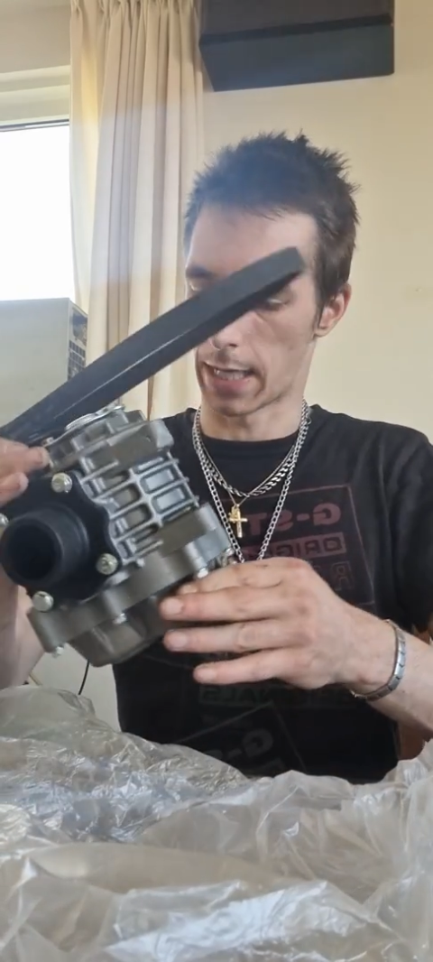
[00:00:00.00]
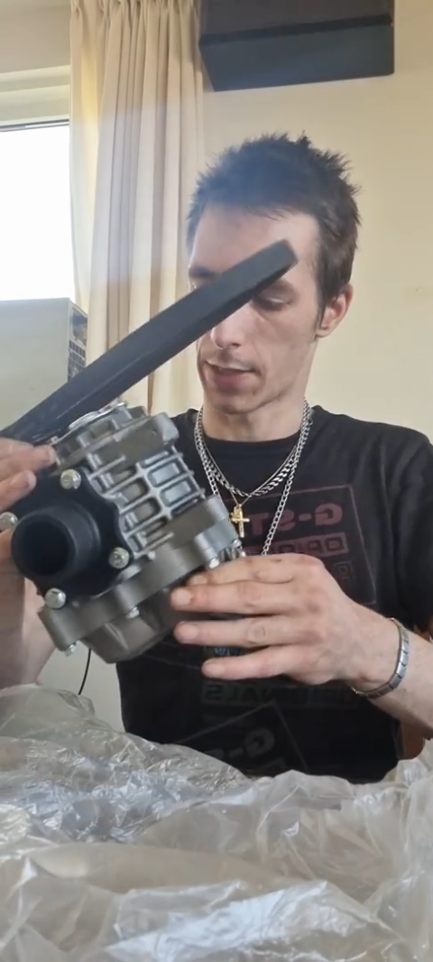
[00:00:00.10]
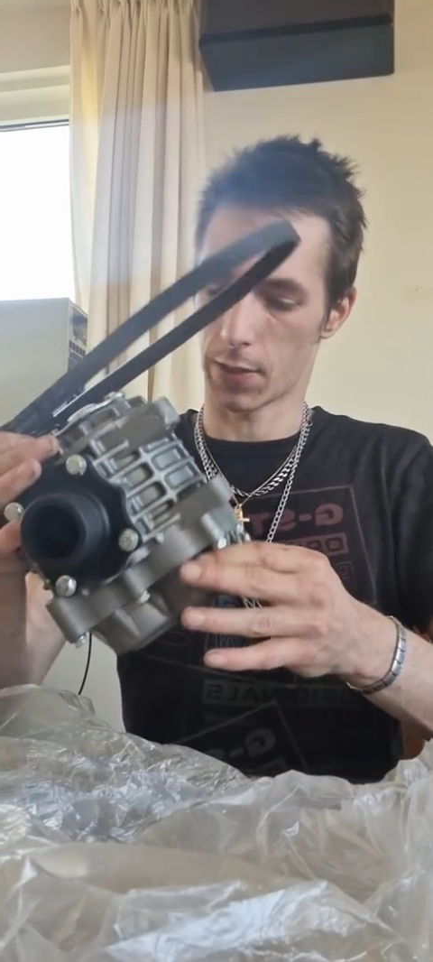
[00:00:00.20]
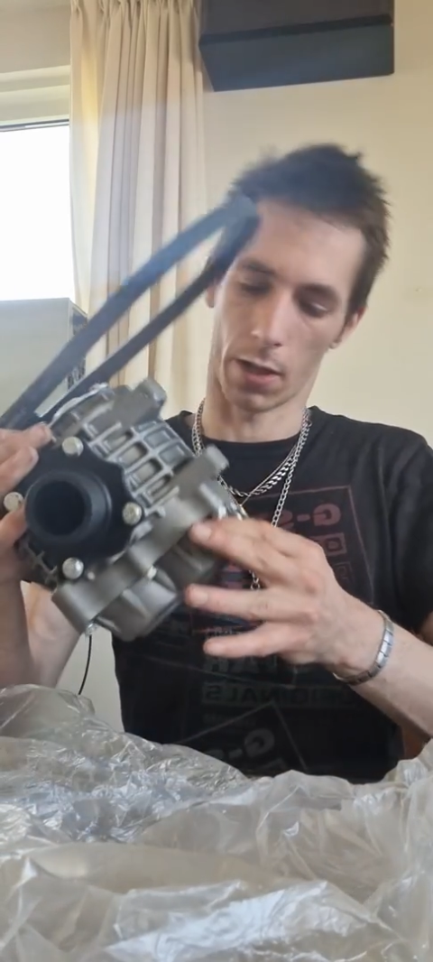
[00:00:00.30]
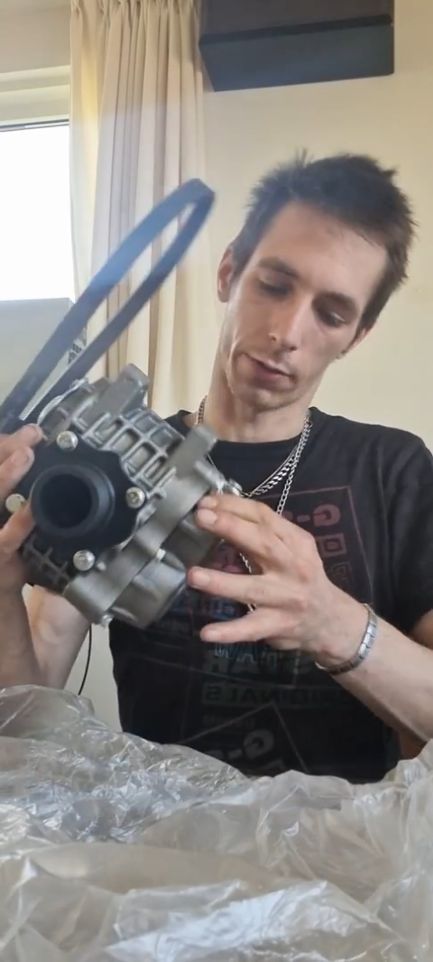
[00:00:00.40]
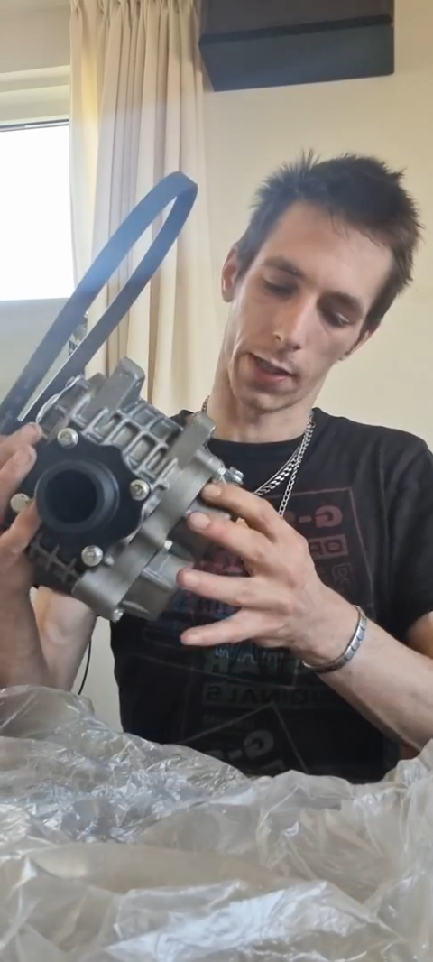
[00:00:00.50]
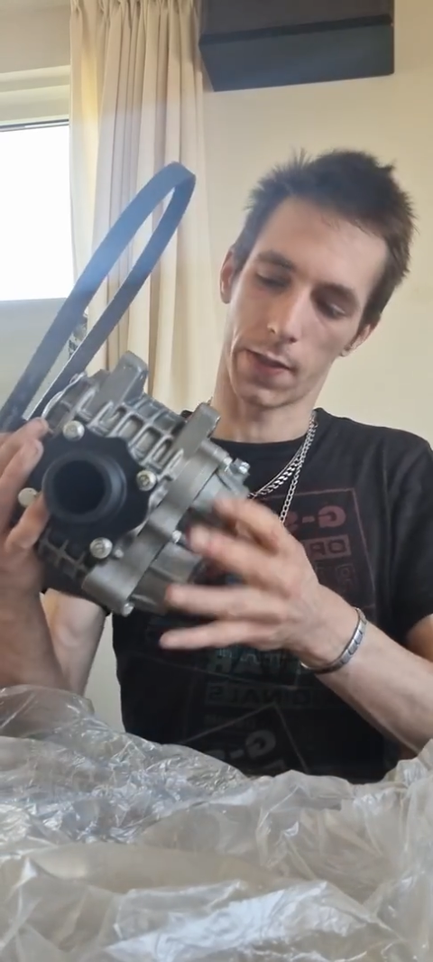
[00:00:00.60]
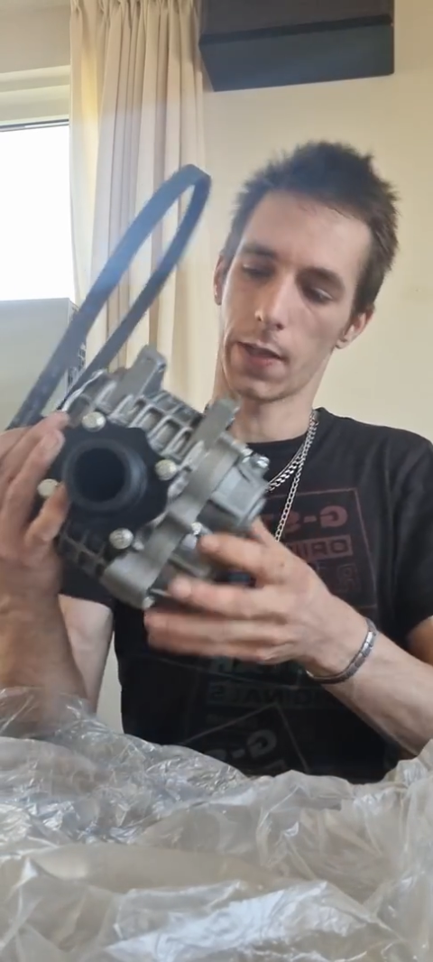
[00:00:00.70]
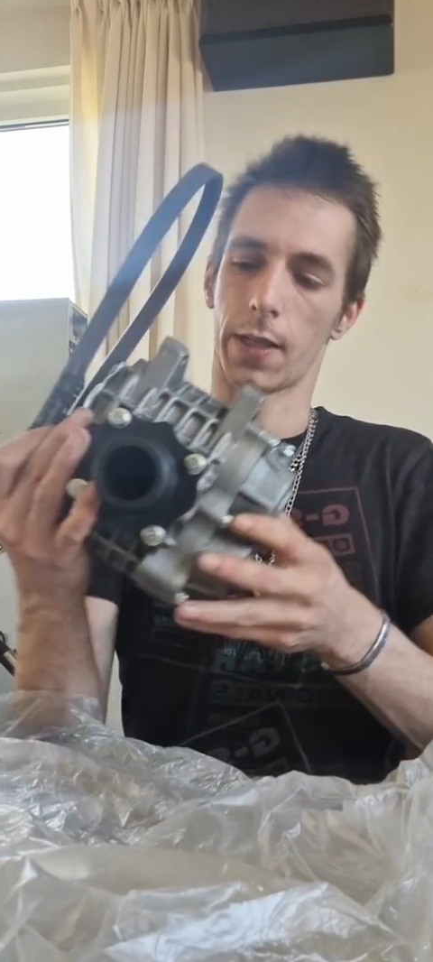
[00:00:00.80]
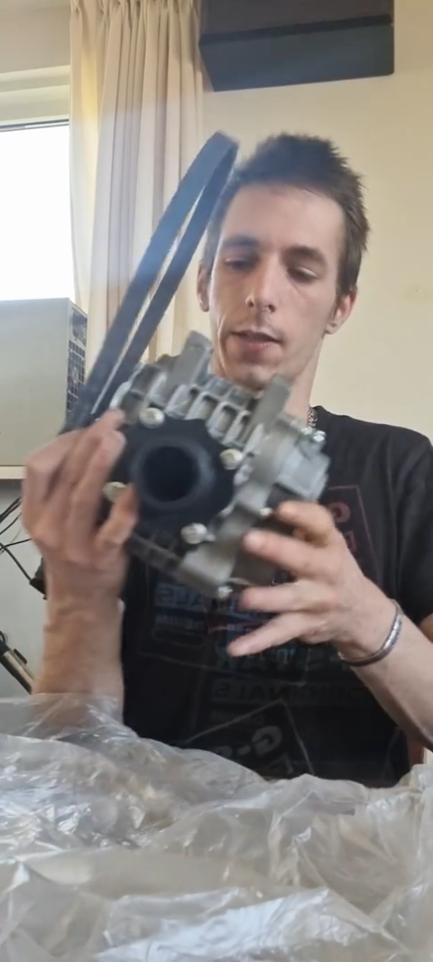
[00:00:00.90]
as I already
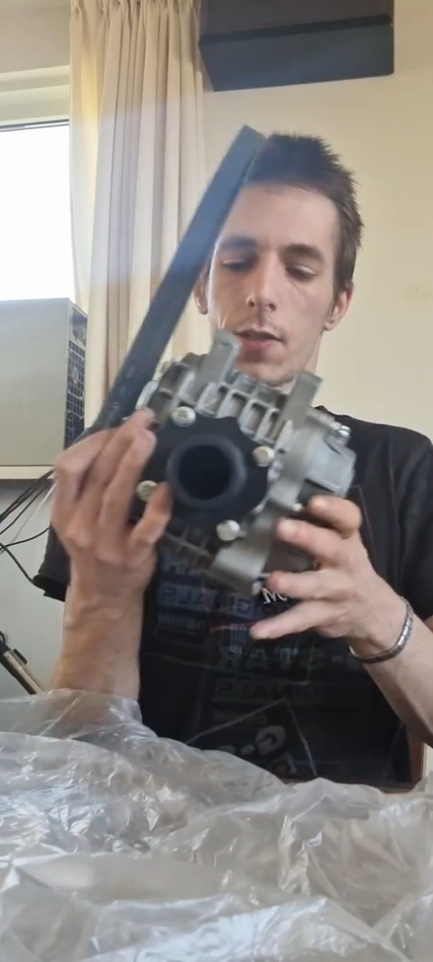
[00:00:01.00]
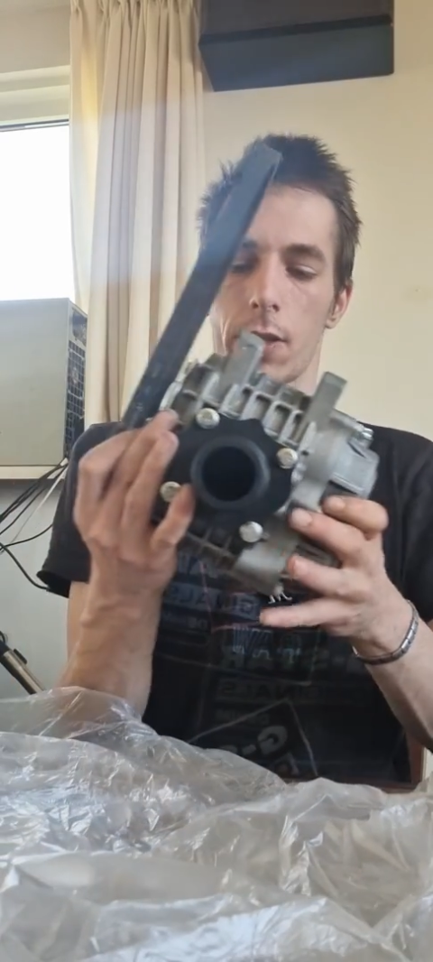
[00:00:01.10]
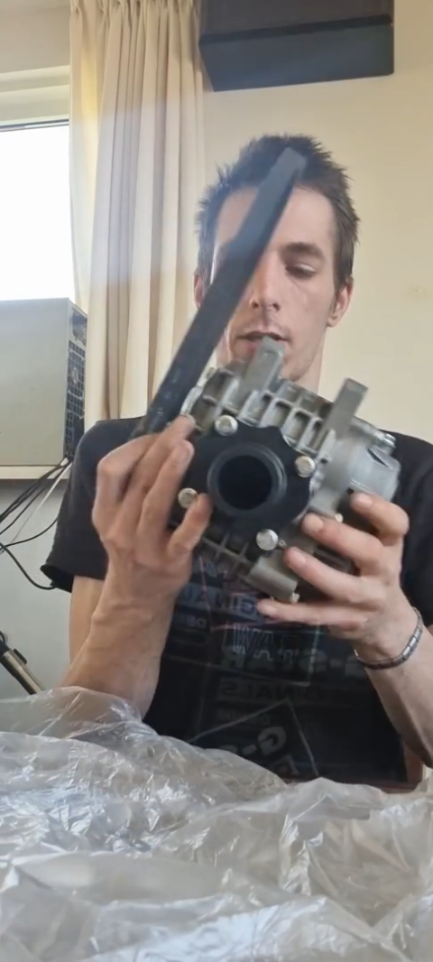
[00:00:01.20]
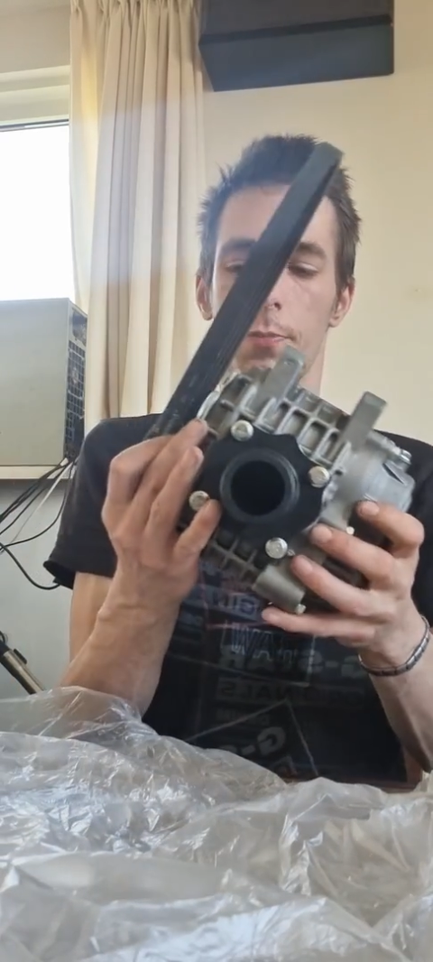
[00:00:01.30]
said, is going